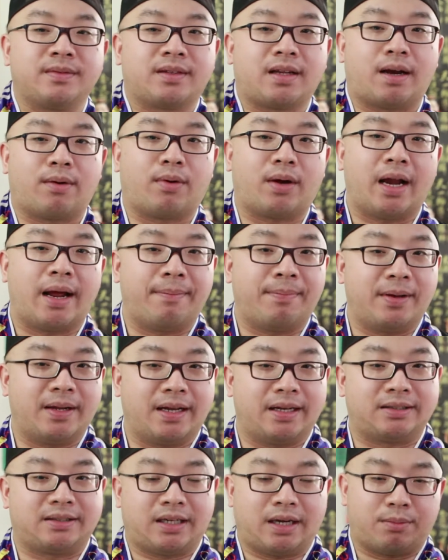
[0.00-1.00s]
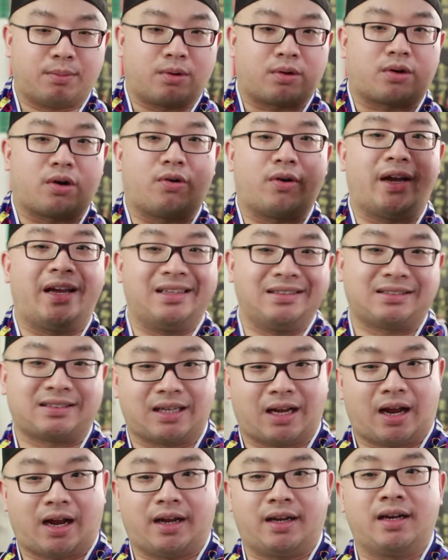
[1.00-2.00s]
Now what happened is it will go
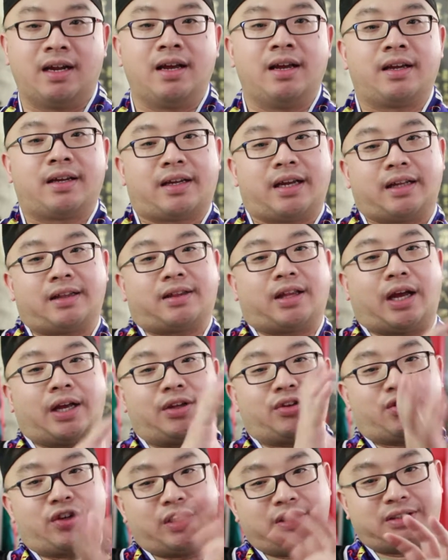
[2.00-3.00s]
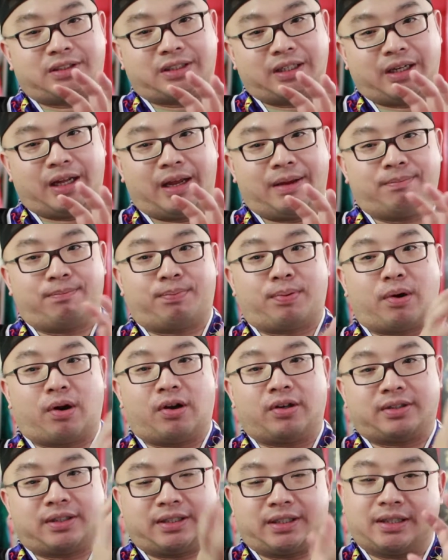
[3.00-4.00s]
inside, get digested and
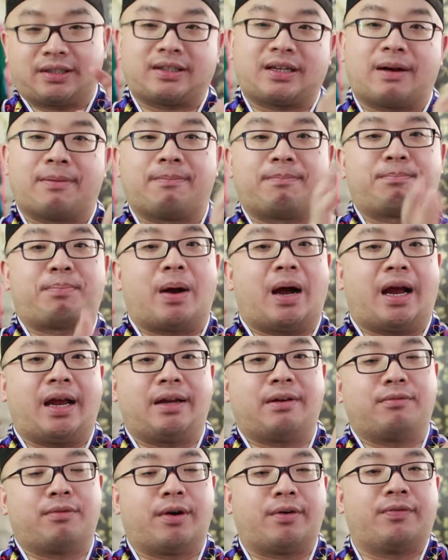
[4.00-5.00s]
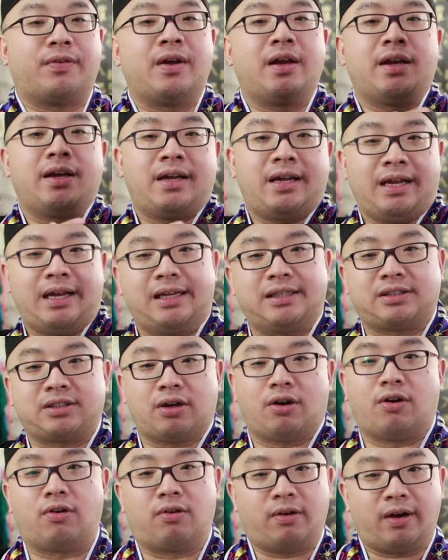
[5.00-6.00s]
processed and combined with his
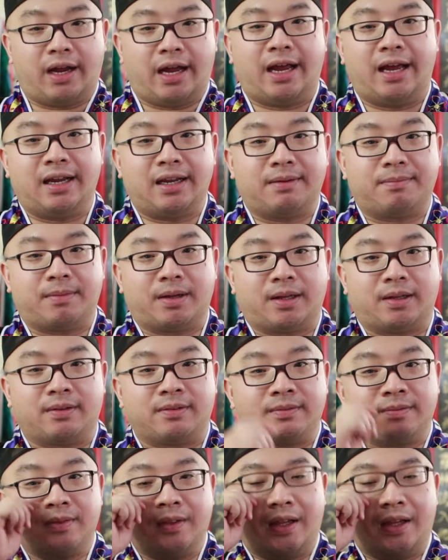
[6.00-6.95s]
own element